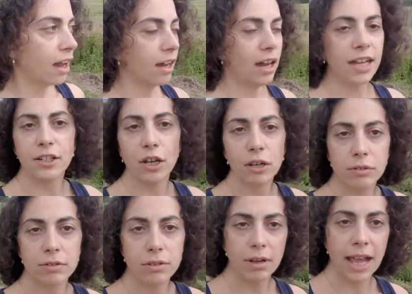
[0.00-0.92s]
I
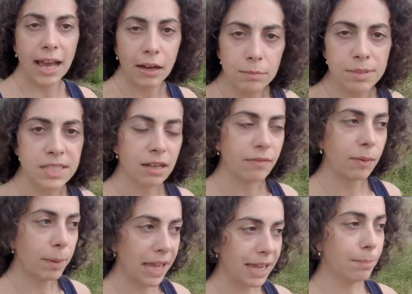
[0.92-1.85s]
know helps other
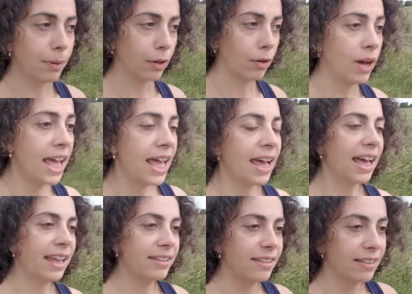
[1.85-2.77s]
people.
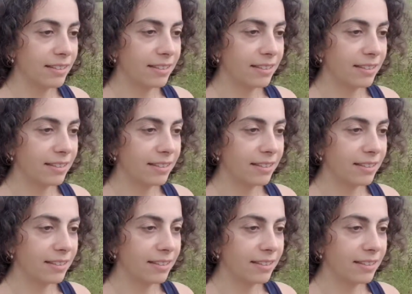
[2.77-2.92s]
And